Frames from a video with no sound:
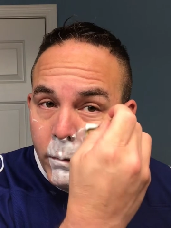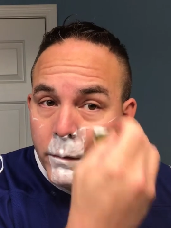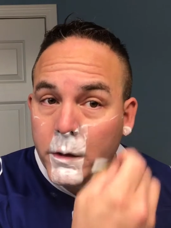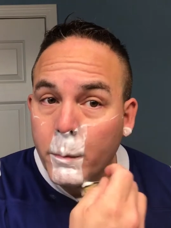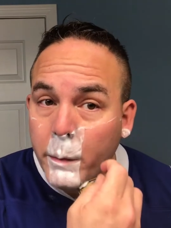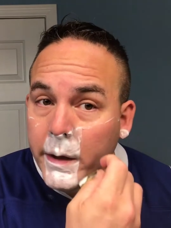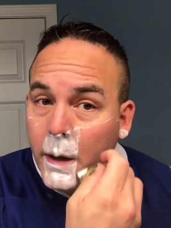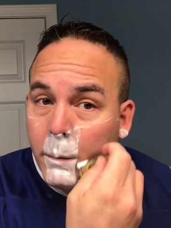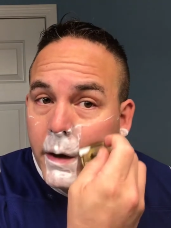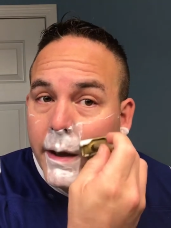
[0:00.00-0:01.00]
To me,
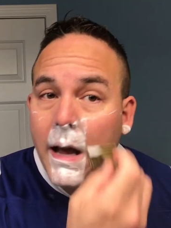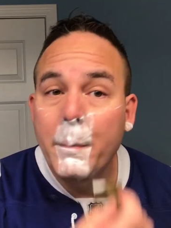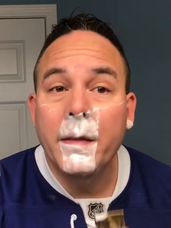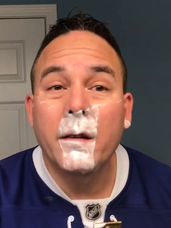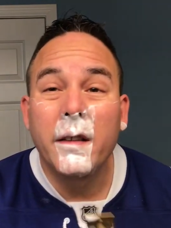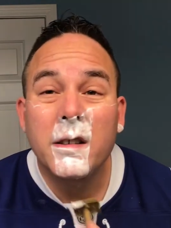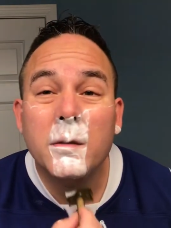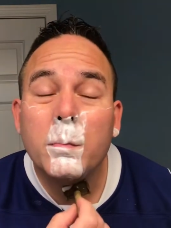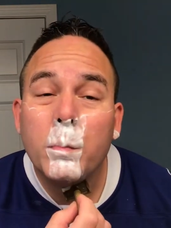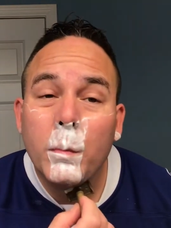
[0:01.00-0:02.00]
I'm kind of happy they're at
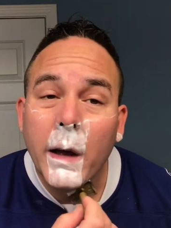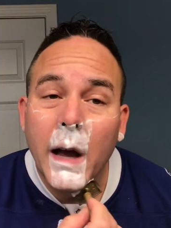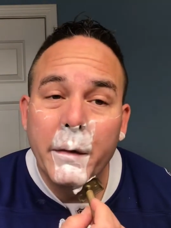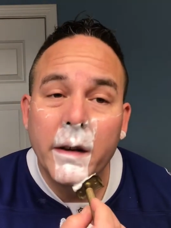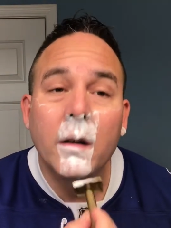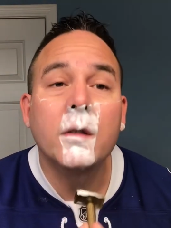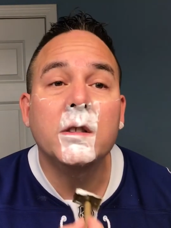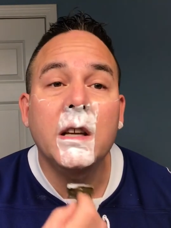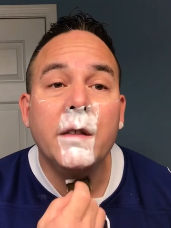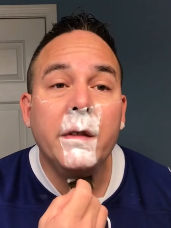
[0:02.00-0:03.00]
least having it on
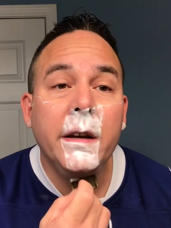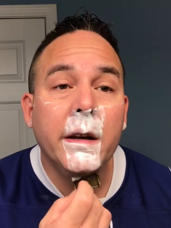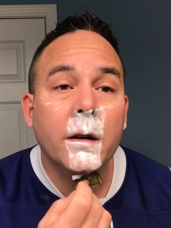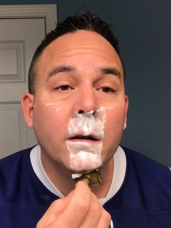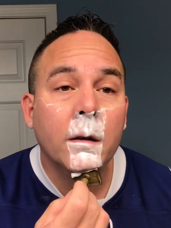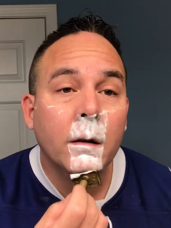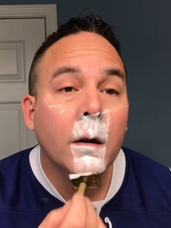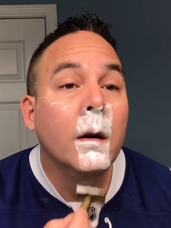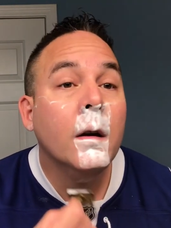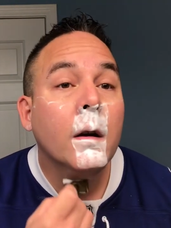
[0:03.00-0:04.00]
TV and
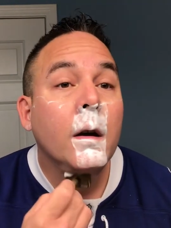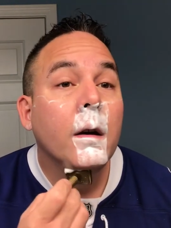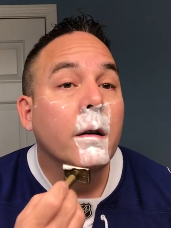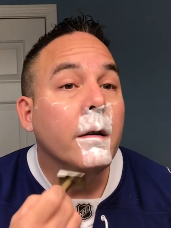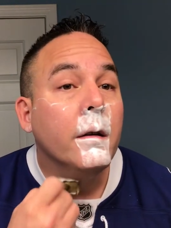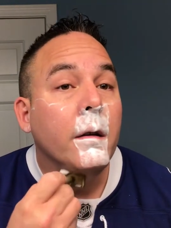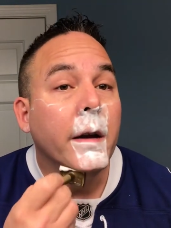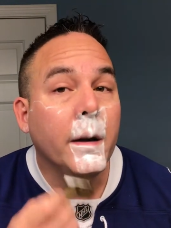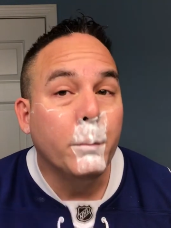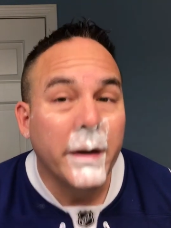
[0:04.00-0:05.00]

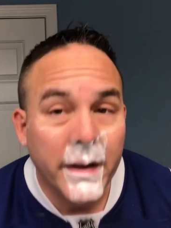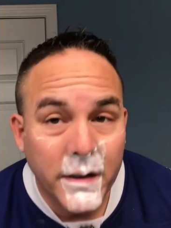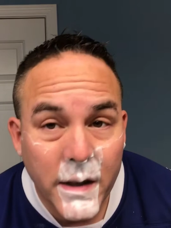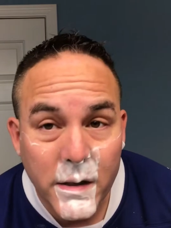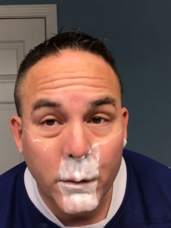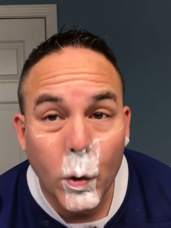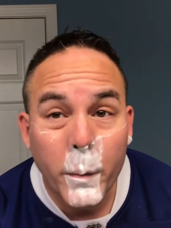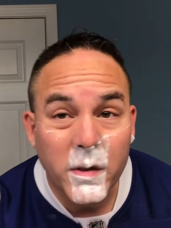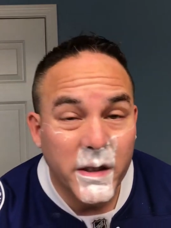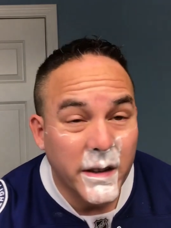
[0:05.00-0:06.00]
and bringing a sense of
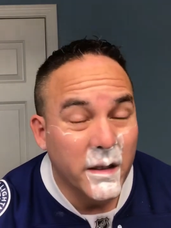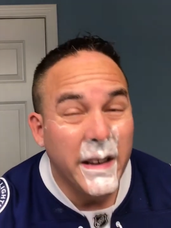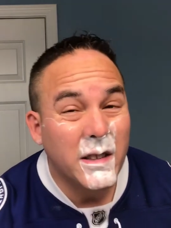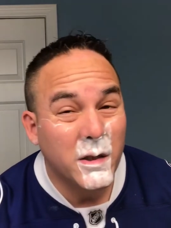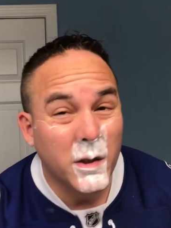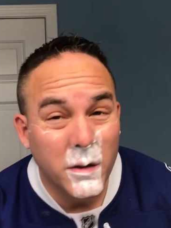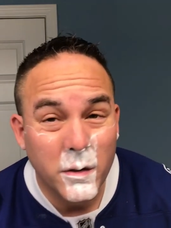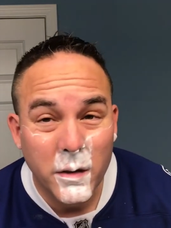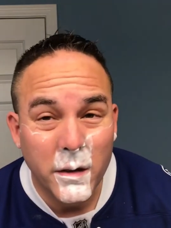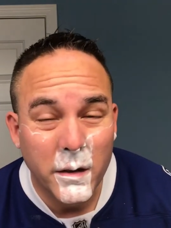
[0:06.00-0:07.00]
normalcy at least
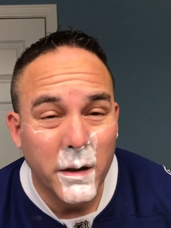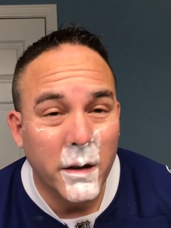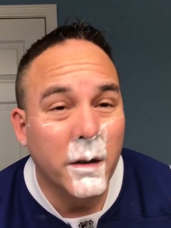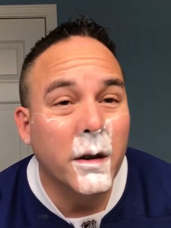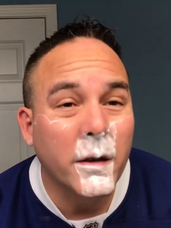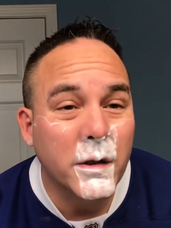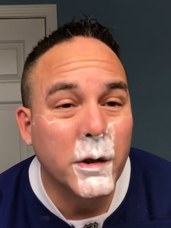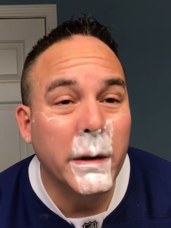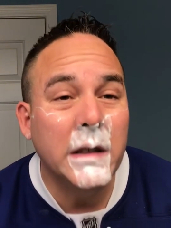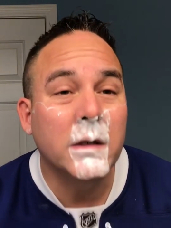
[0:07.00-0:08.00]
to the current
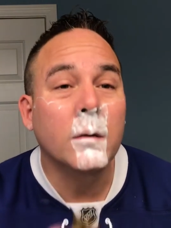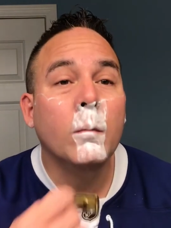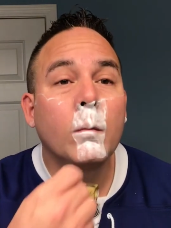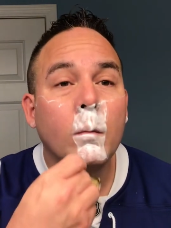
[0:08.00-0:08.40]
situation